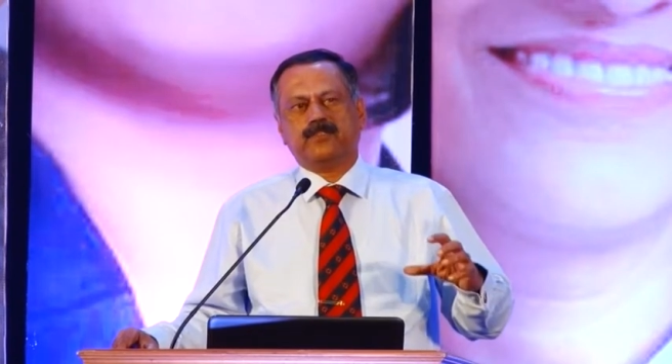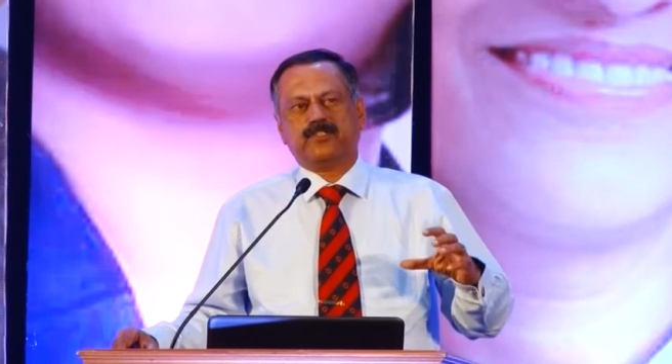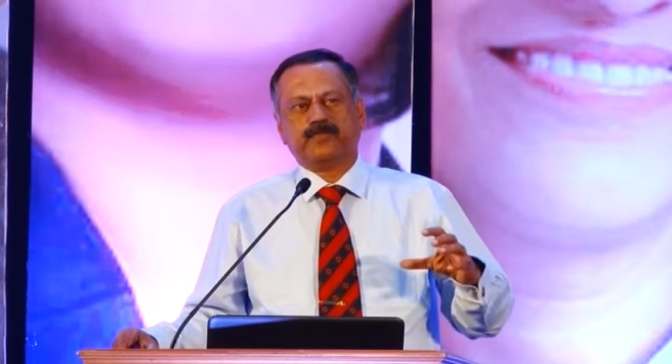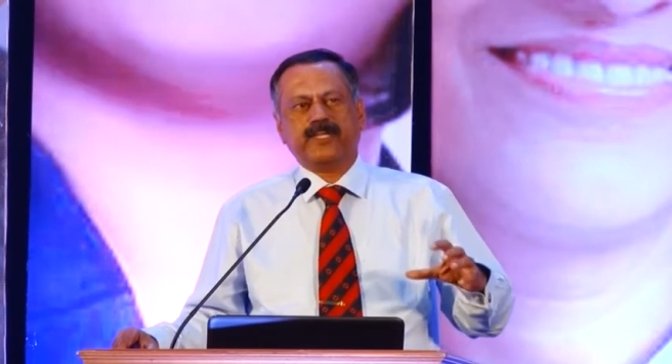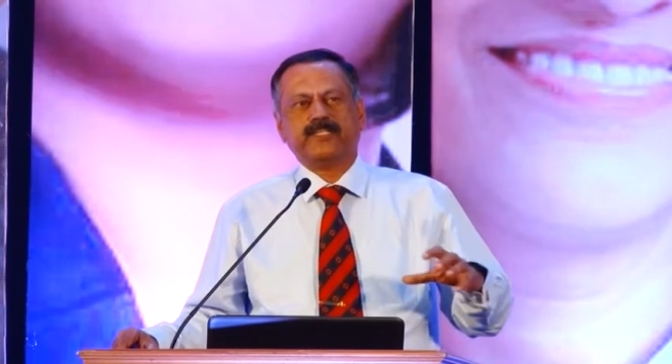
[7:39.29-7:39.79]

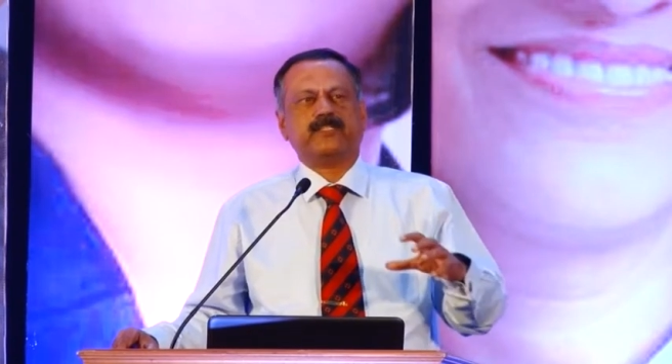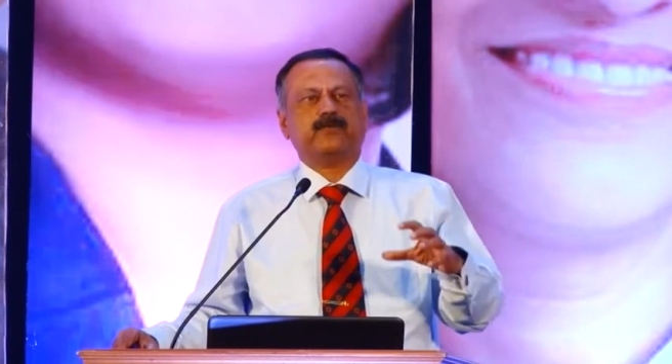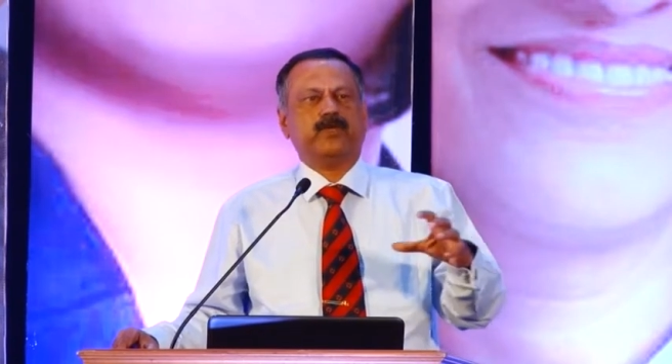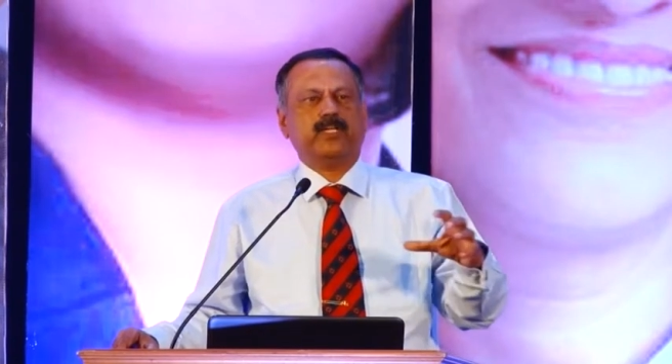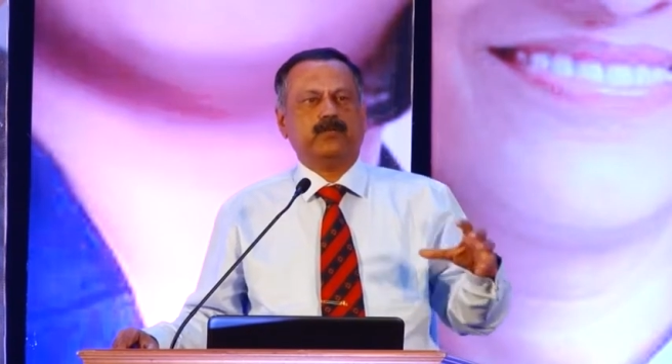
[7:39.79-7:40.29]

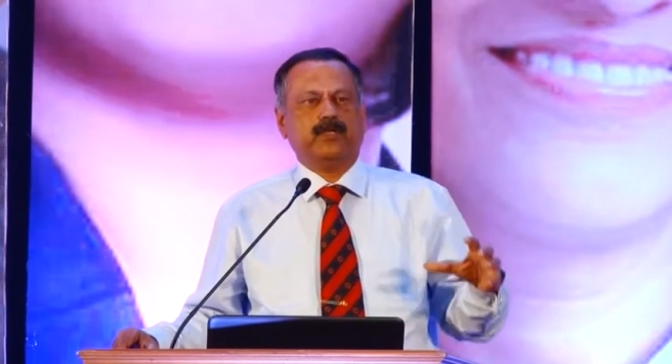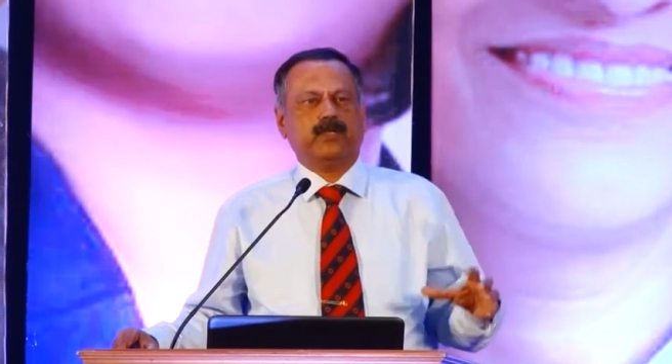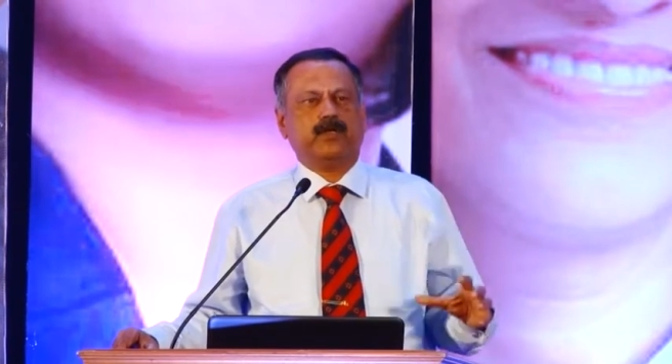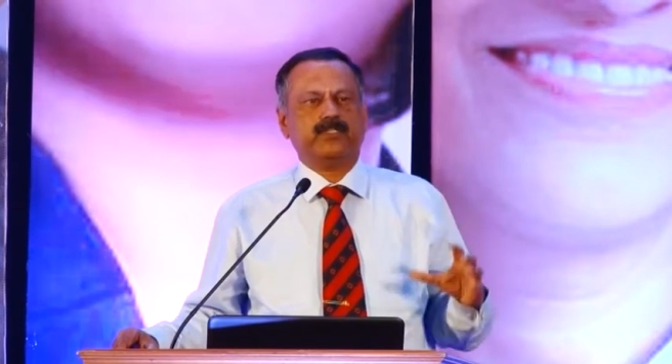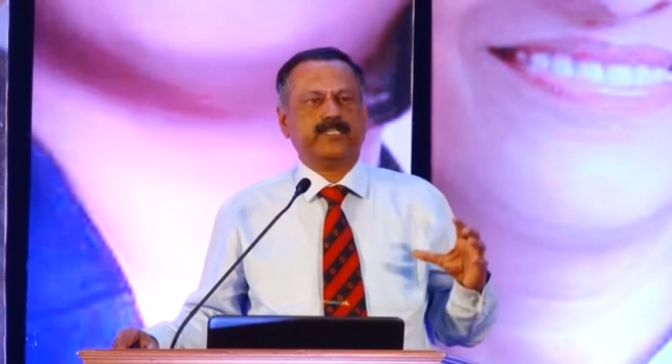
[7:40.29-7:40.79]
space
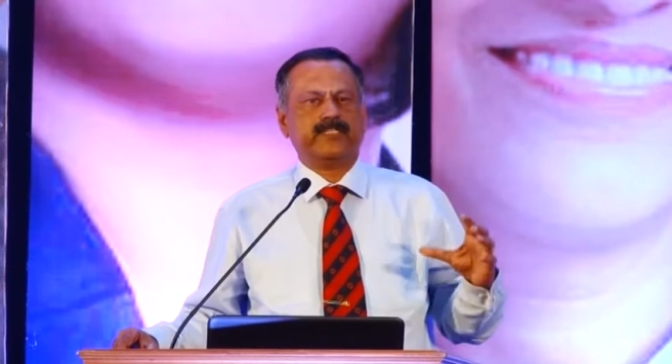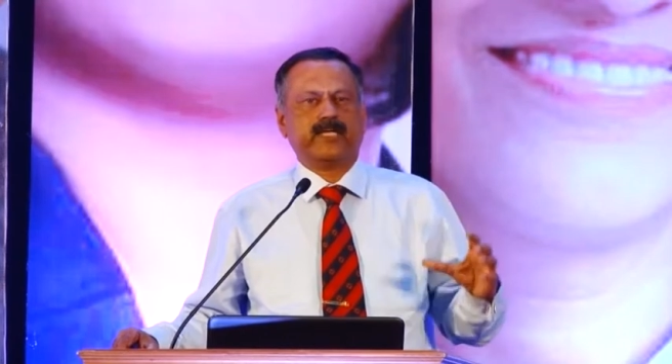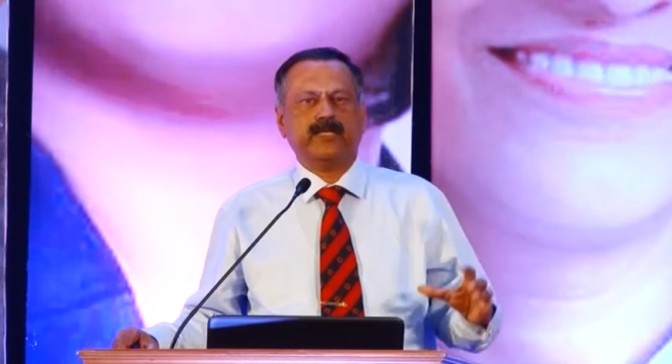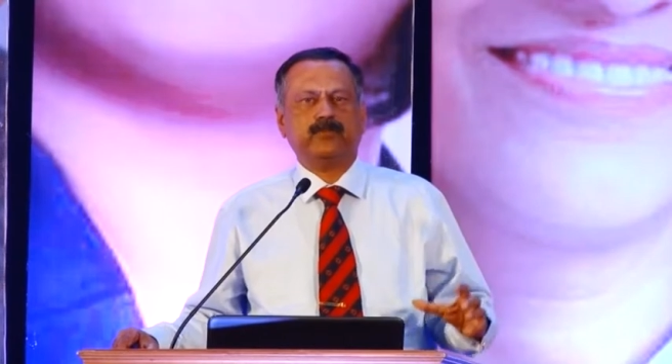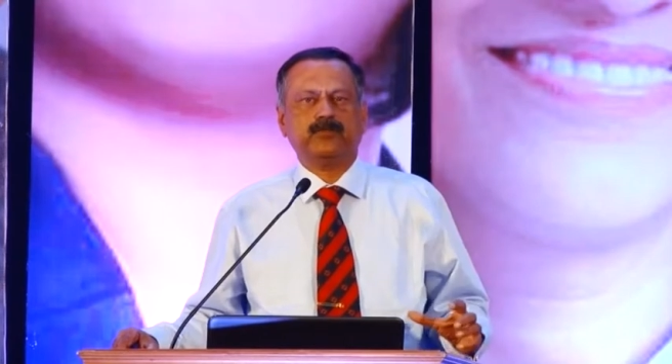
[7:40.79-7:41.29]
available on such
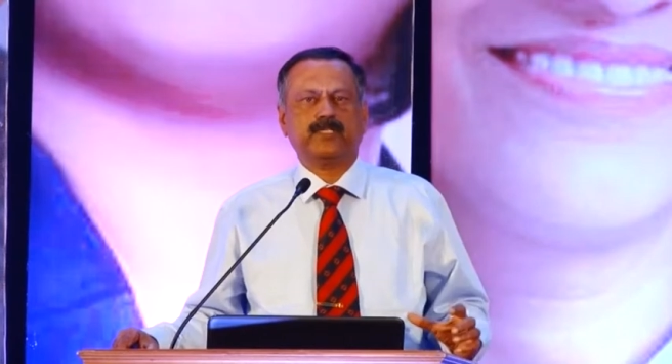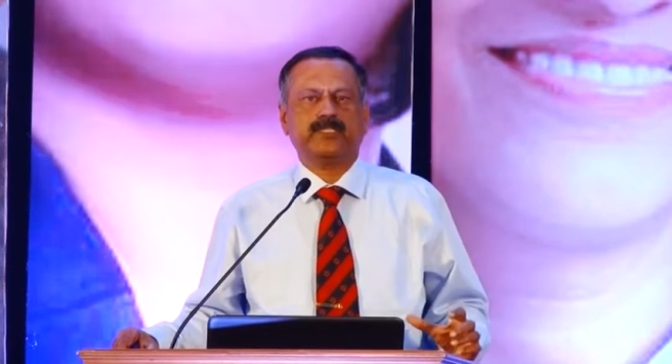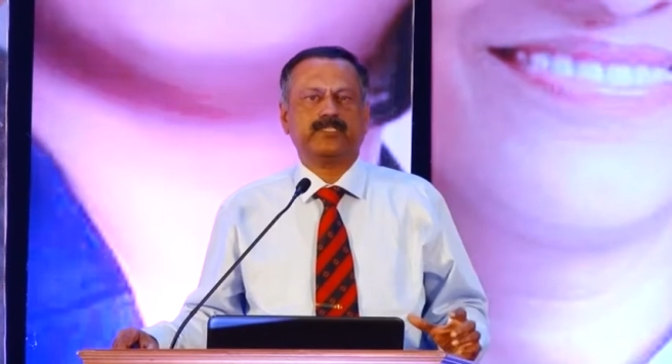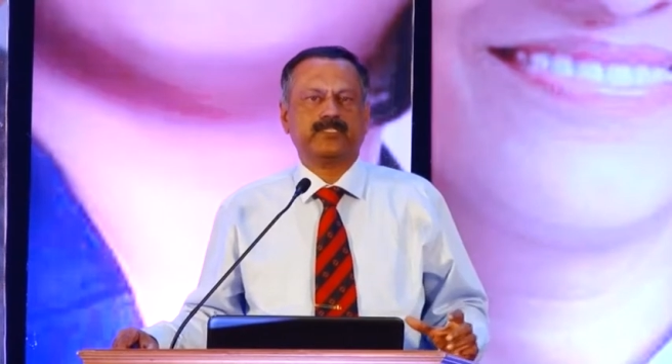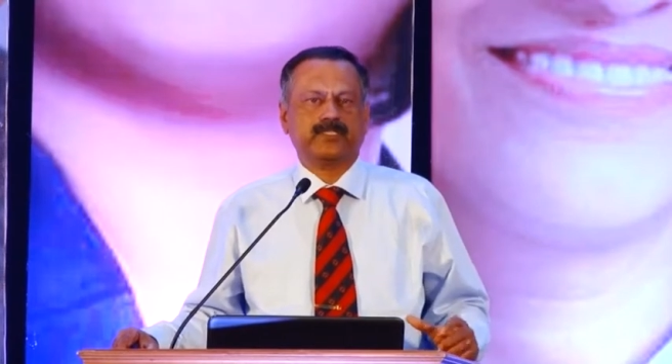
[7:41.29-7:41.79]
high
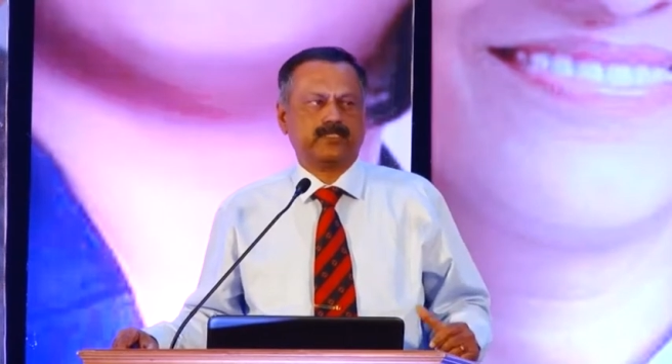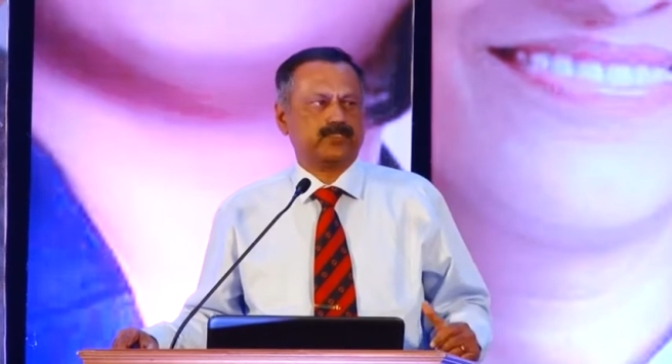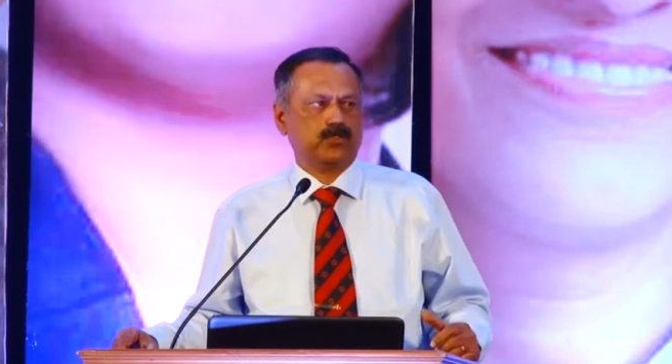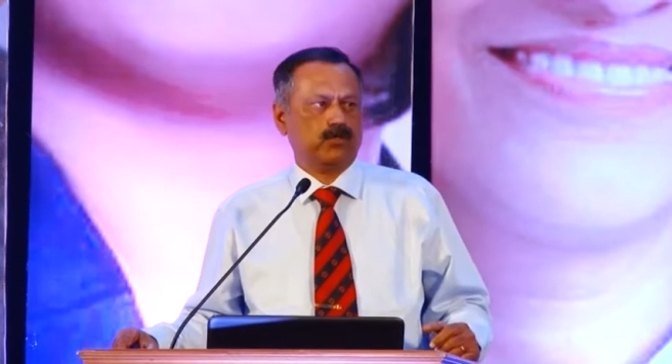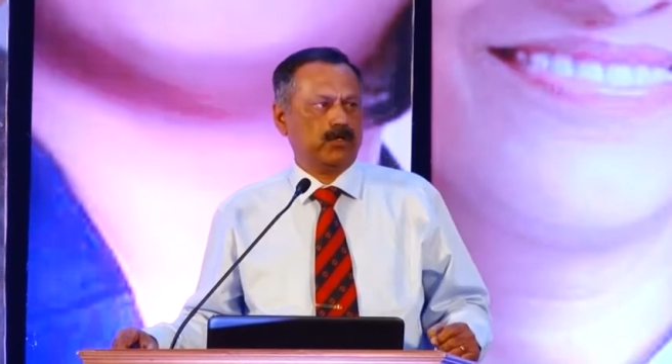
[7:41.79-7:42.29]
mountainous
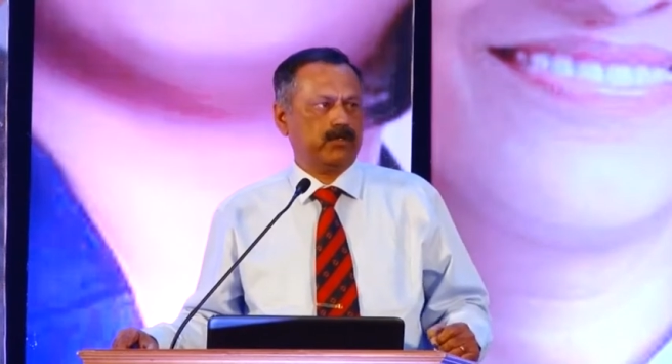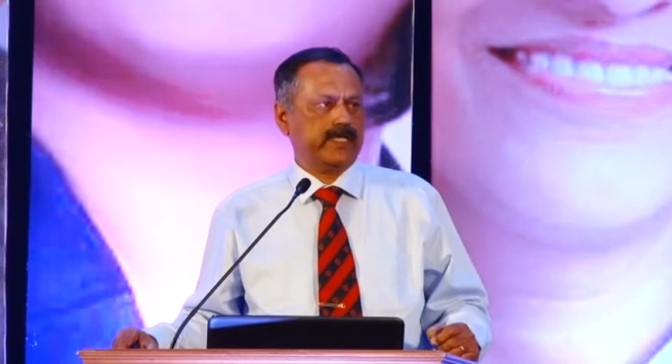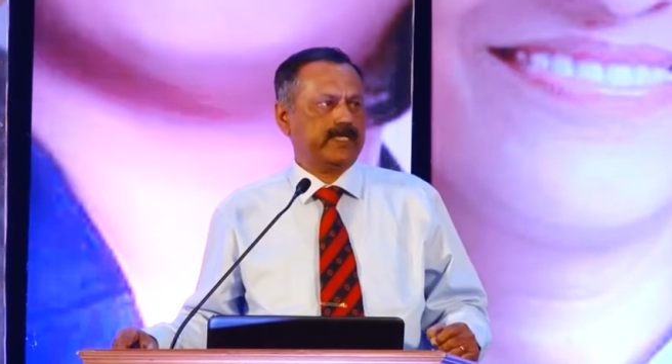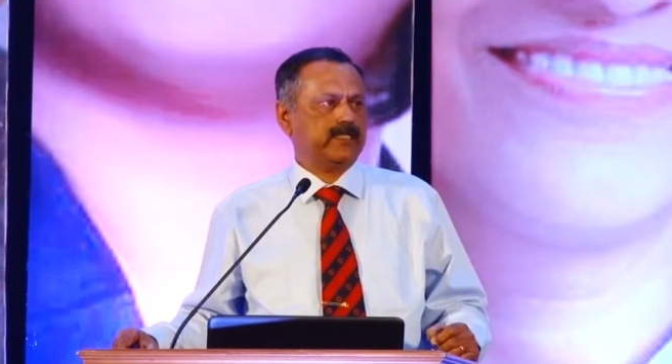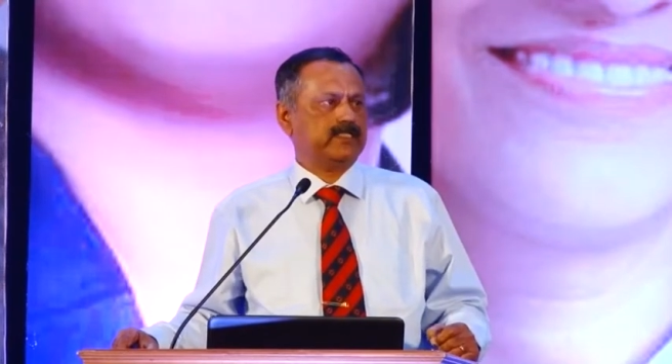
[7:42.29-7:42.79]
snowbound
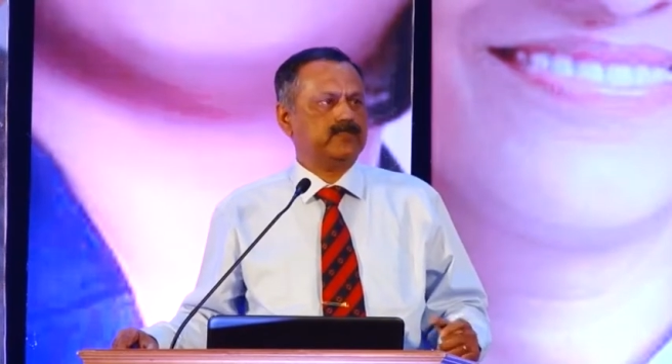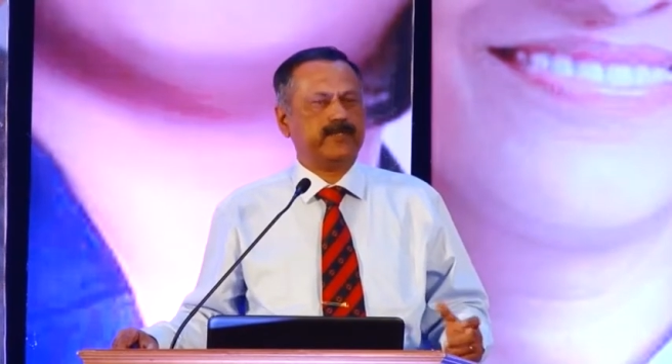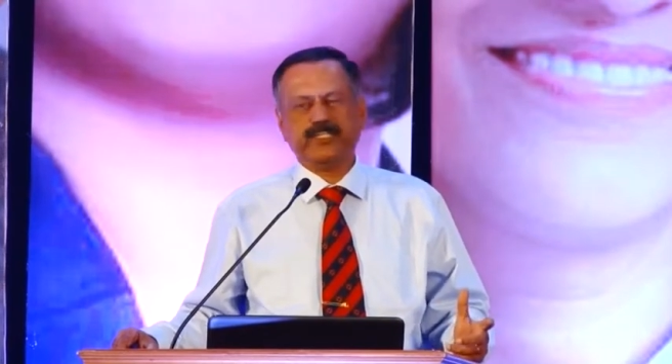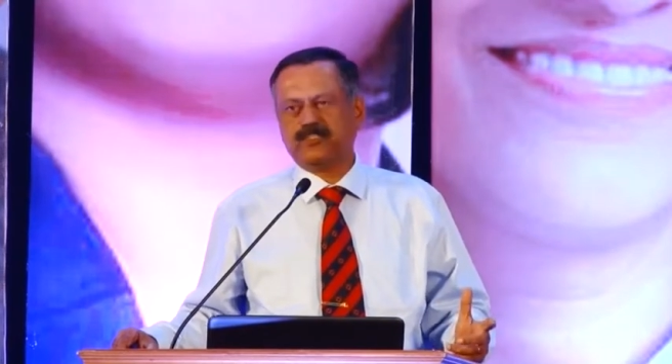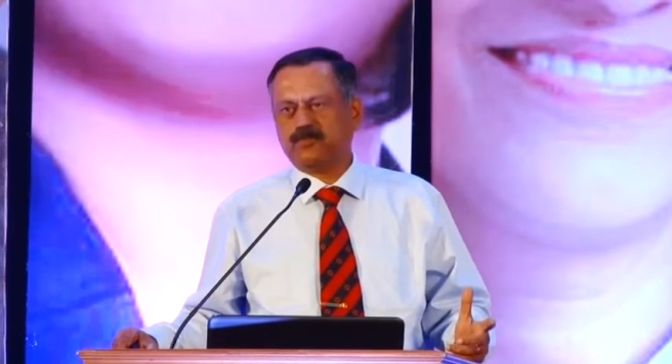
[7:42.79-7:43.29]
areas is
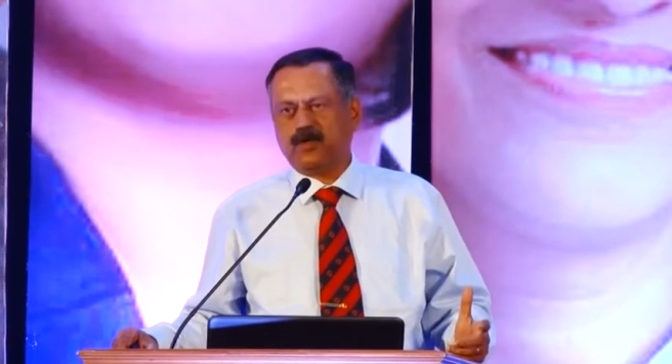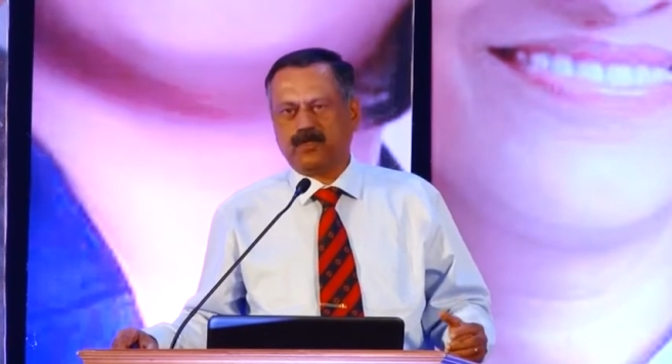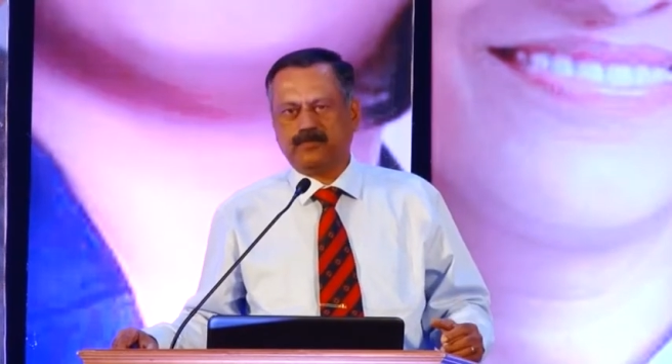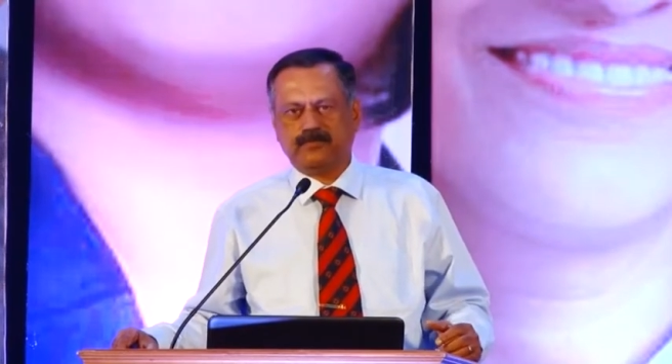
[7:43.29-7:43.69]
very small.